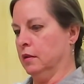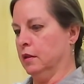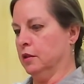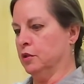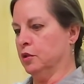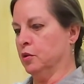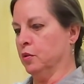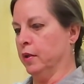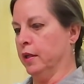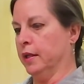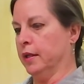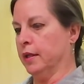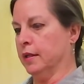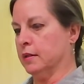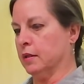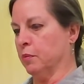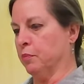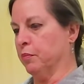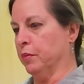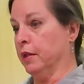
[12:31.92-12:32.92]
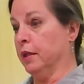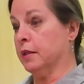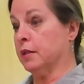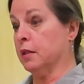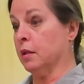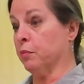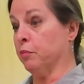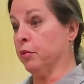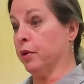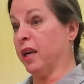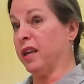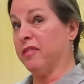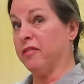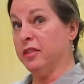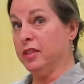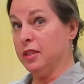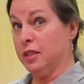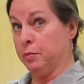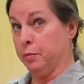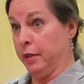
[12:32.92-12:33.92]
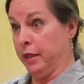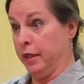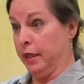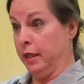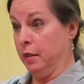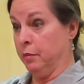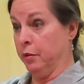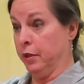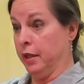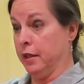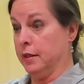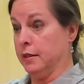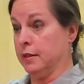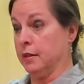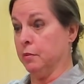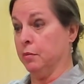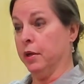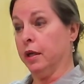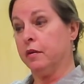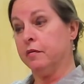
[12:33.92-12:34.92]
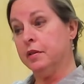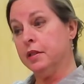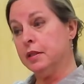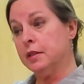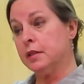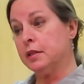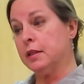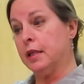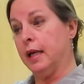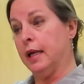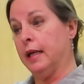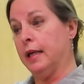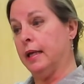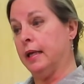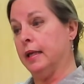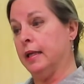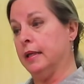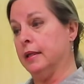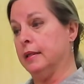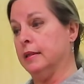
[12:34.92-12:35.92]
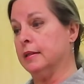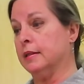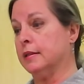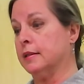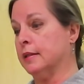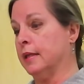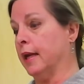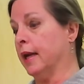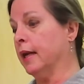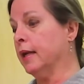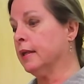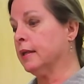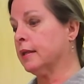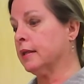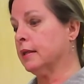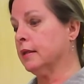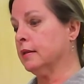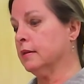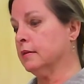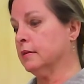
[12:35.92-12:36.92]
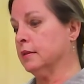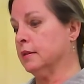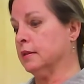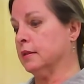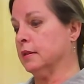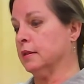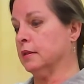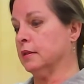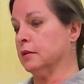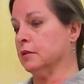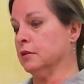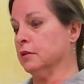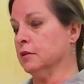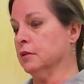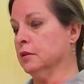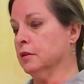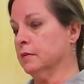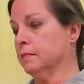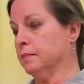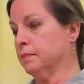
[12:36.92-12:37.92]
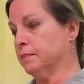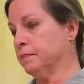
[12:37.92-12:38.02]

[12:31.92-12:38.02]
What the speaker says: enjoy it as it's a breakfast. Banana bread is a breakfast, a snack, it's a dessert.